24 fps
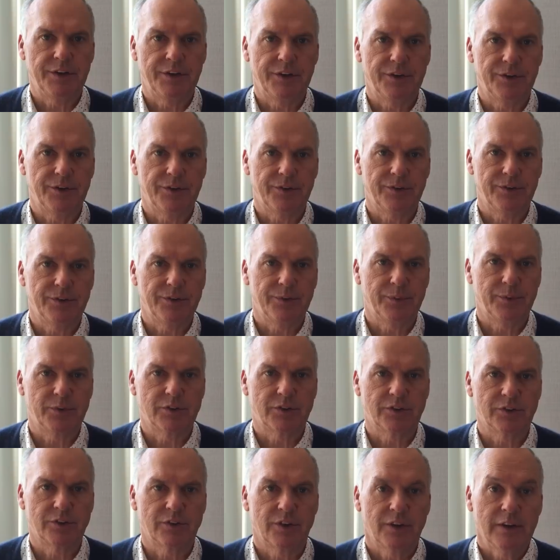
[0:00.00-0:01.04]
you know,
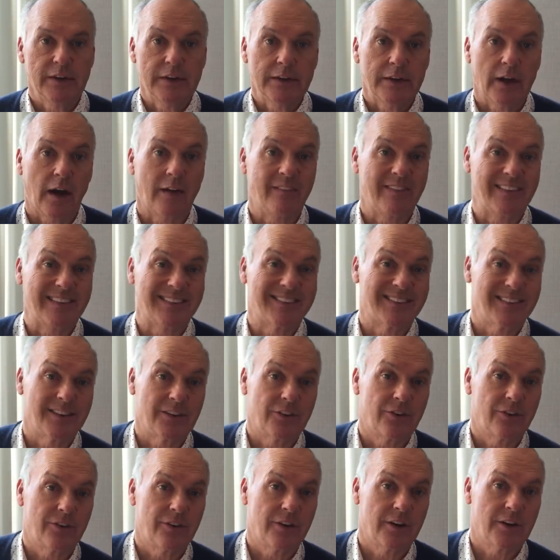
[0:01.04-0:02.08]
which is obviously
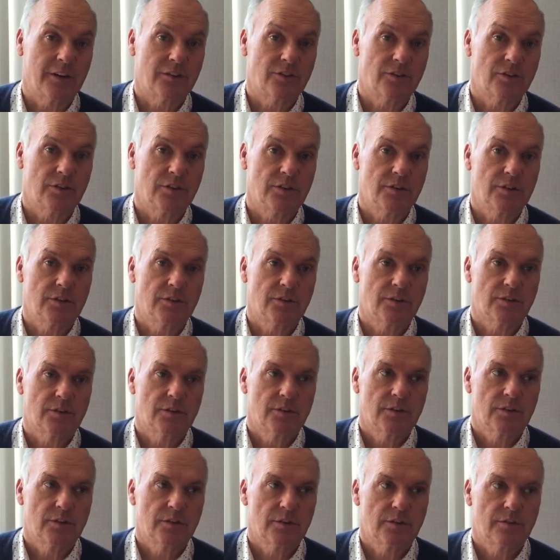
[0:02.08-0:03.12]
curiosity is
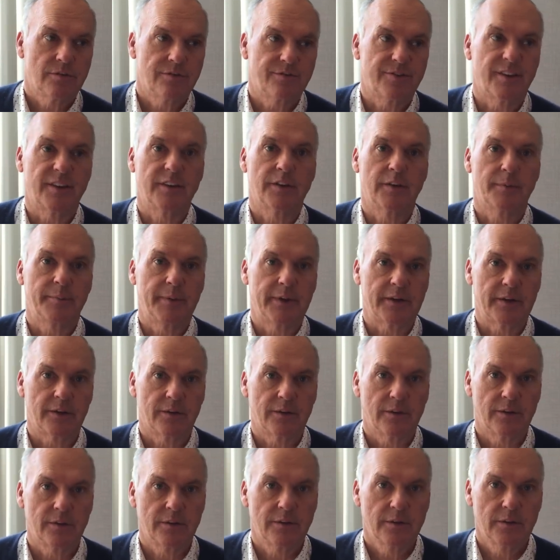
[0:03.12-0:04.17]

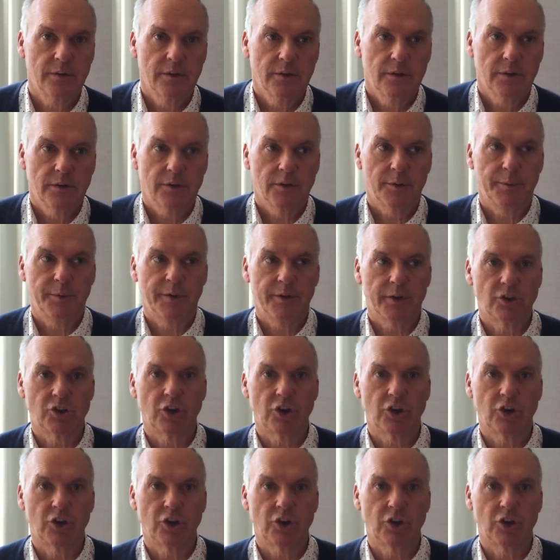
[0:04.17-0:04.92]
fundamental to being a